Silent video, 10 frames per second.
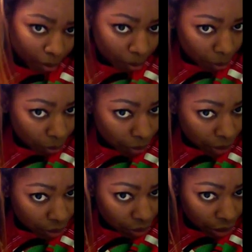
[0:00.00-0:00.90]
Moving
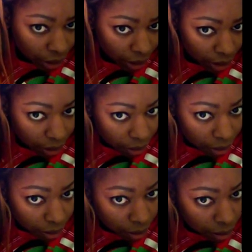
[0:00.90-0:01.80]
this track
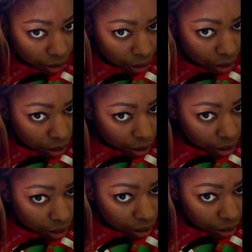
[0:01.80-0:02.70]
along.
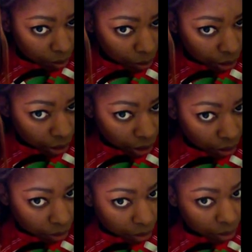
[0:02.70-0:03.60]
See, really
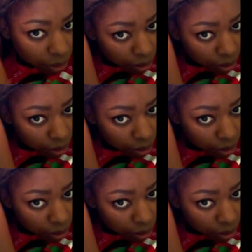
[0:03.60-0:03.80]
close.